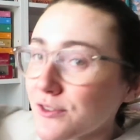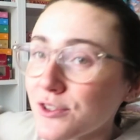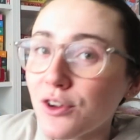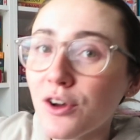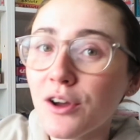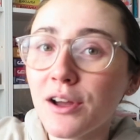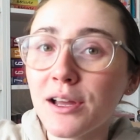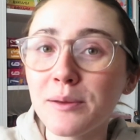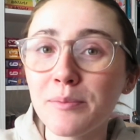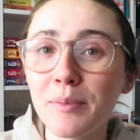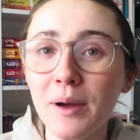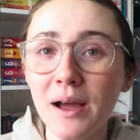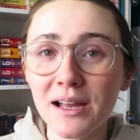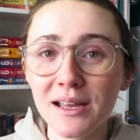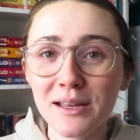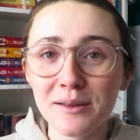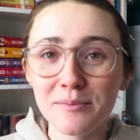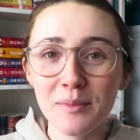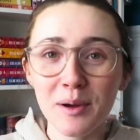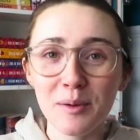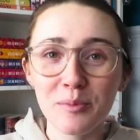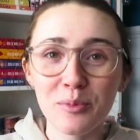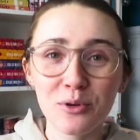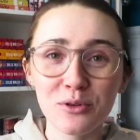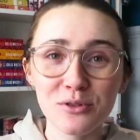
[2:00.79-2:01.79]
started packing
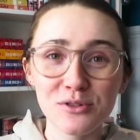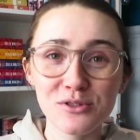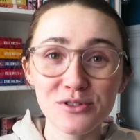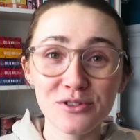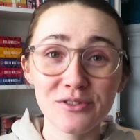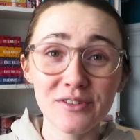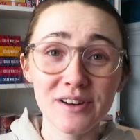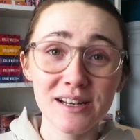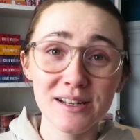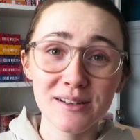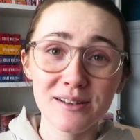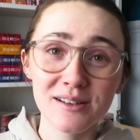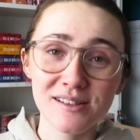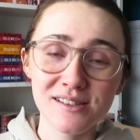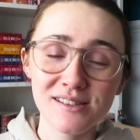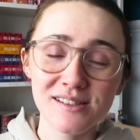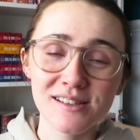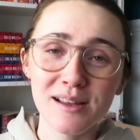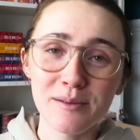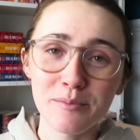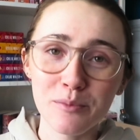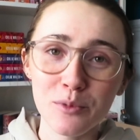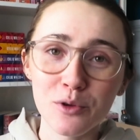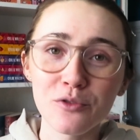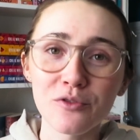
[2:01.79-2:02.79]
my books already because
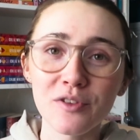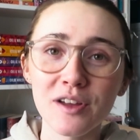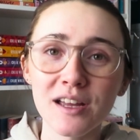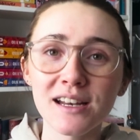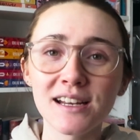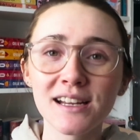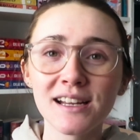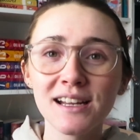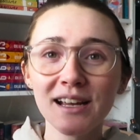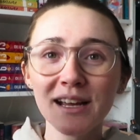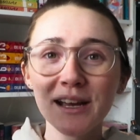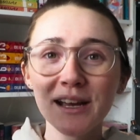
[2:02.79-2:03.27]
I'm moving,